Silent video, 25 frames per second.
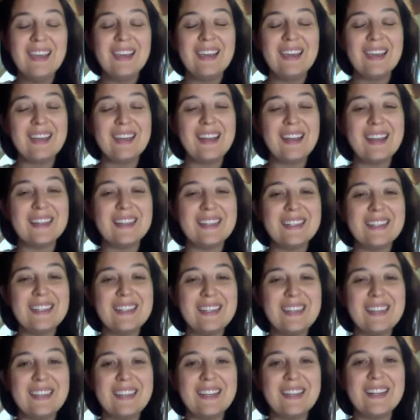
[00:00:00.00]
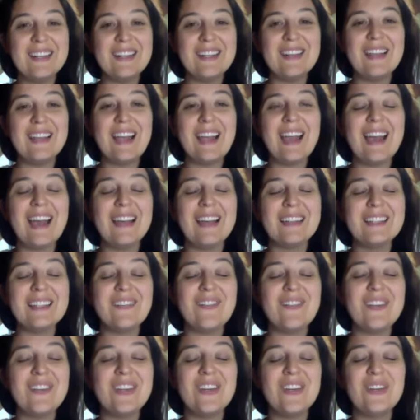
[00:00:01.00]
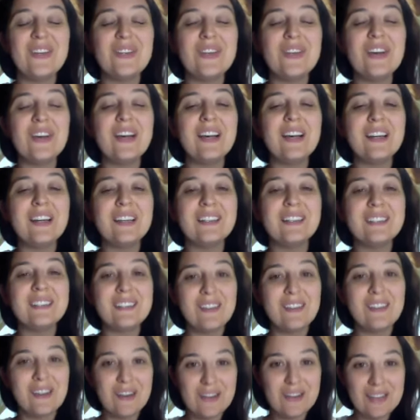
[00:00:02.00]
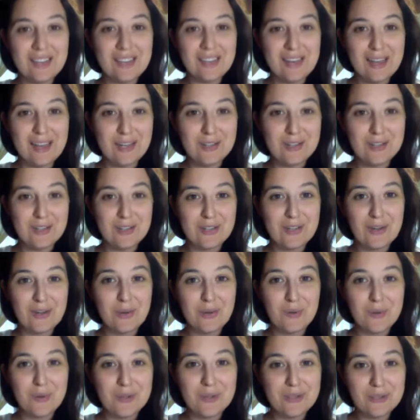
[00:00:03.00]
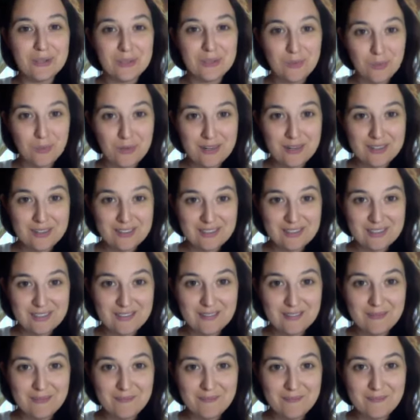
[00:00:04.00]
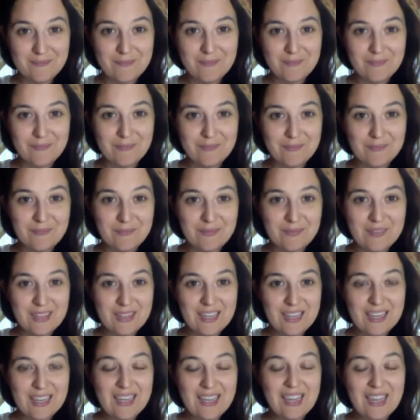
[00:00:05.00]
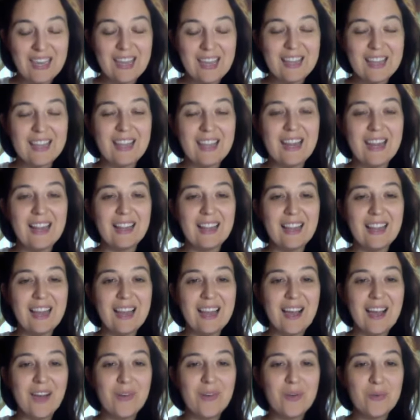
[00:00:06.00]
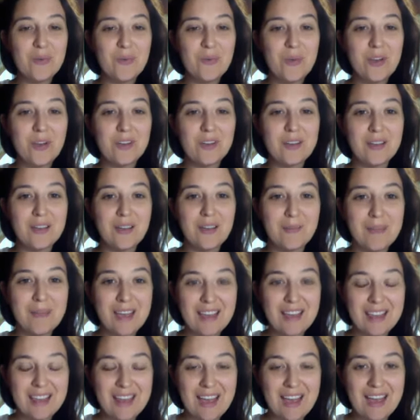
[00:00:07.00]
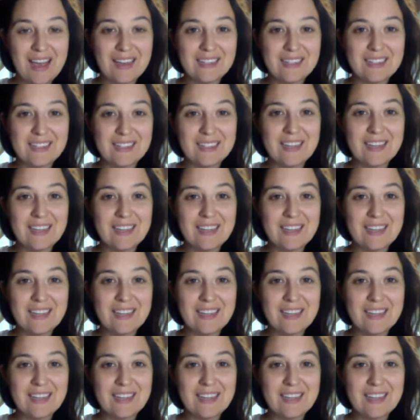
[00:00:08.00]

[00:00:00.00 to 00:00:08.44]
and feel the heart-to-heart connection with source. And then allow and welcome that